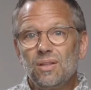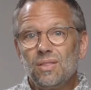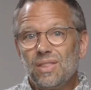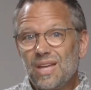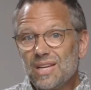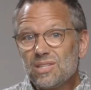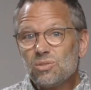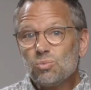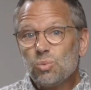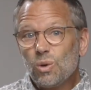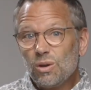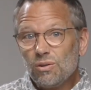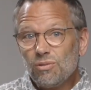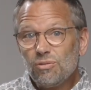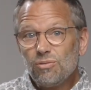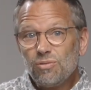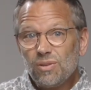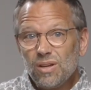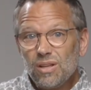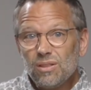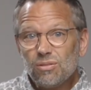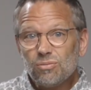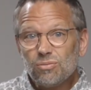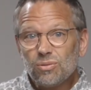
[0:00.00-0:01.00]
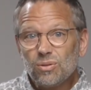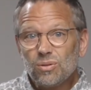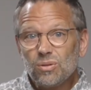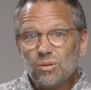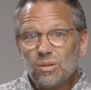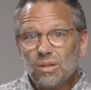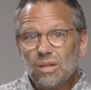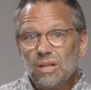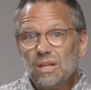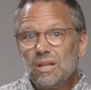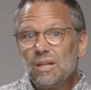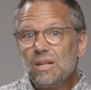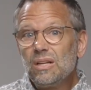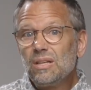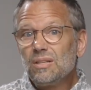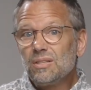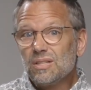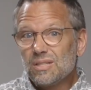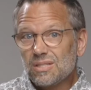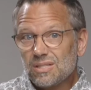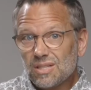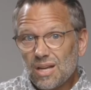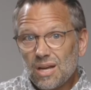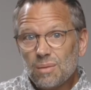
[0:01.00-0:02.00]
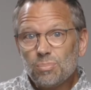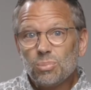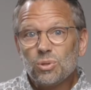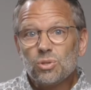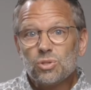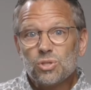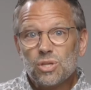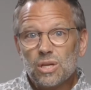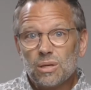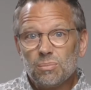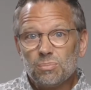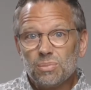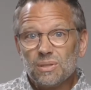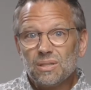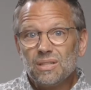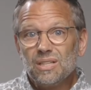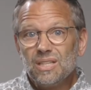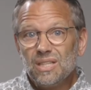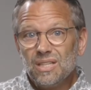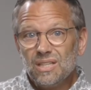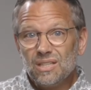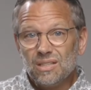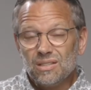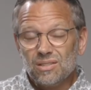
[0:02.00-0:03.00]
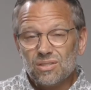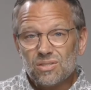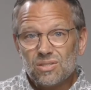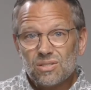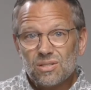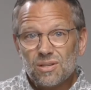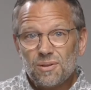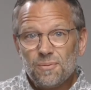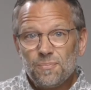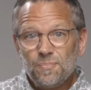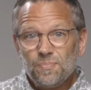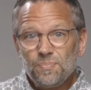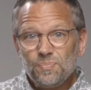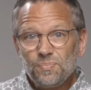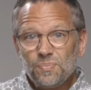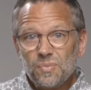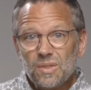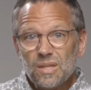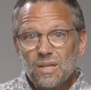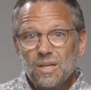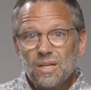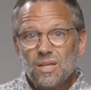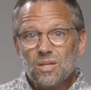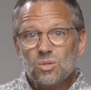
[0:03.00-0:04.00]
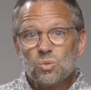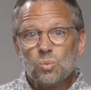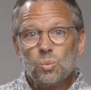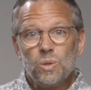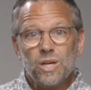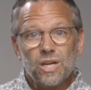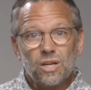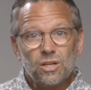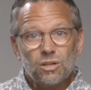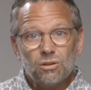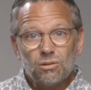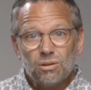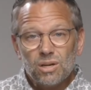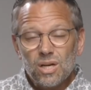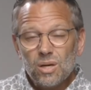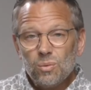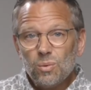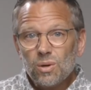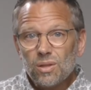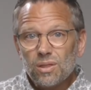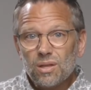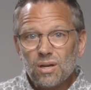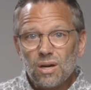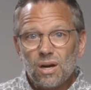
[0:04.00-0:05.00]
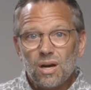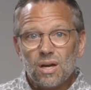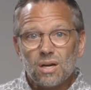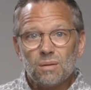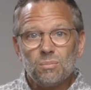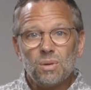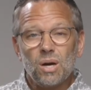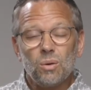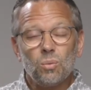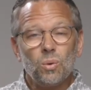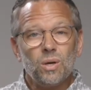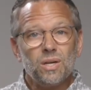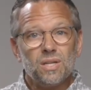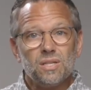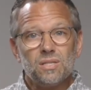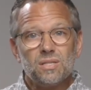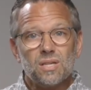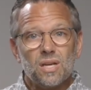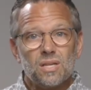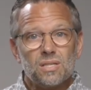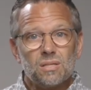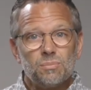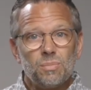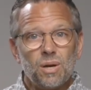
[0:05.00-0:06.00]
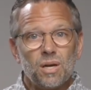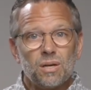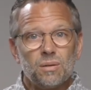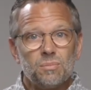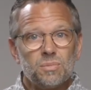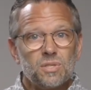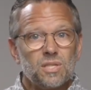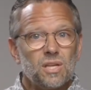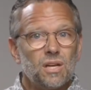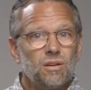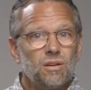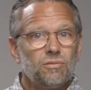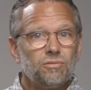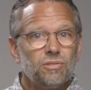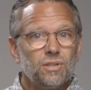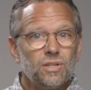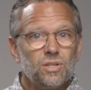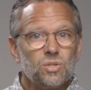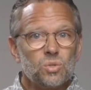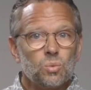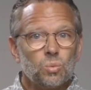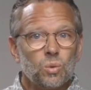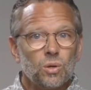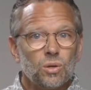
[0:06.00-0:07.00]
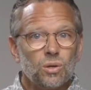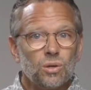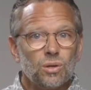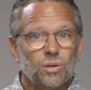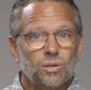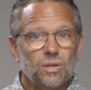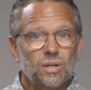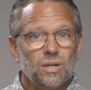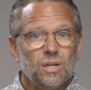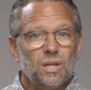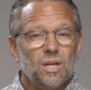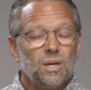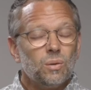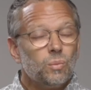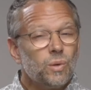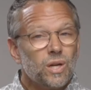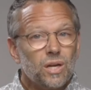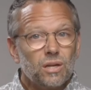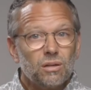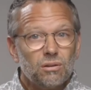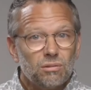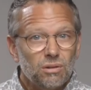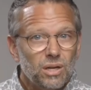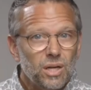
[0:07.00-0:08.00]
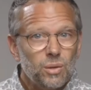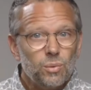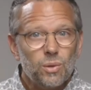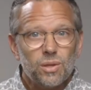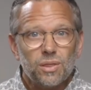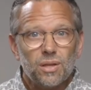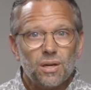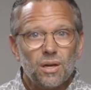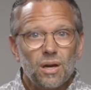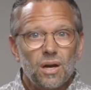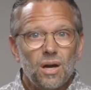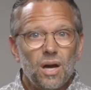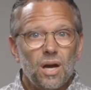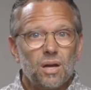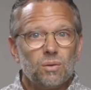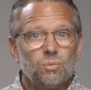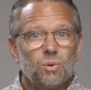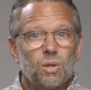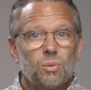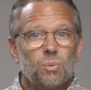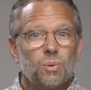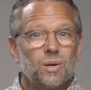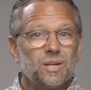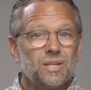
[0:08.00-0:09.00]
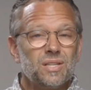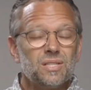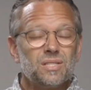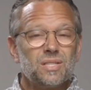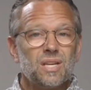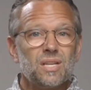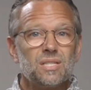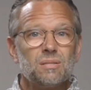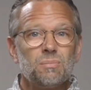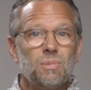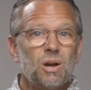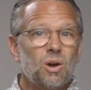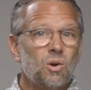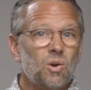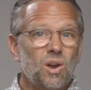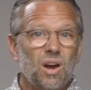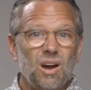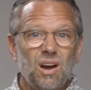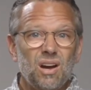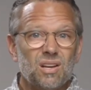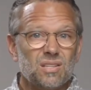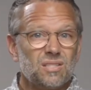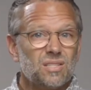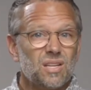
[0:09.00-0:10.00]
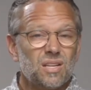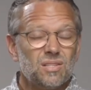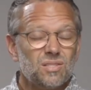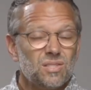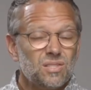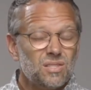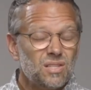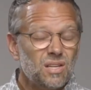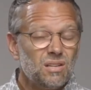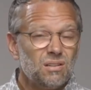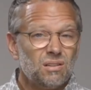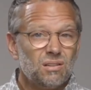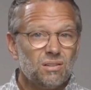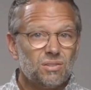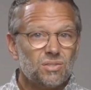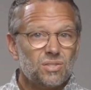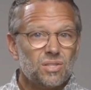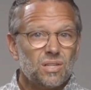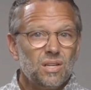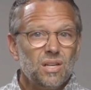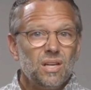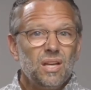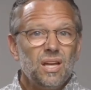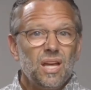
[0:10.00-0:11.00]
That's what faithful discipleship is we agree with God about what He says about Himself and His Word. We agree with God with what He says about us as sinners.